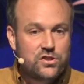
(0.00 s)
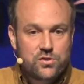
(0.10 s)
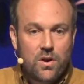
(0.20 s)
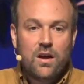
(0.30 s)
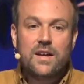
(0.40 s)

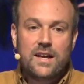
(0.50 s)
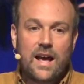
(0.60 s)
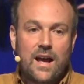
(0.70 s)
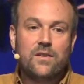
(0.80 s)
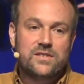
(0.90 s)
drawing
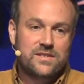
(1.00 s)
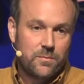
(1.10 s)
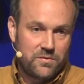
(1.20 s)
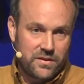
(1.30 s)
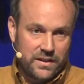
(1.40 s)
out
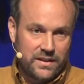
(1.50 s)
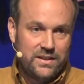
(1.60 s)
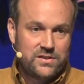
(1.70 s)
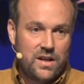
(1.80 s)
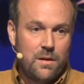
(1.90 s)
something.
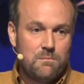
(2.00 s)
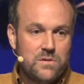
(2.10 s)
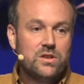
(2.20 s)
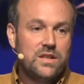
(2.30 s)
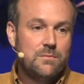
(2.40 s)
He's not
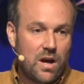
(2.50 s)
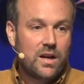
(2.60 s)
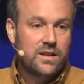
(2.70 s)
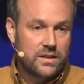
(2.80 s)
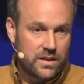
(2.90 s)
merely
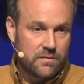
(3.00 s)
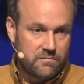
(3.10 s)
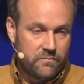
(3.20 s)
mocking them.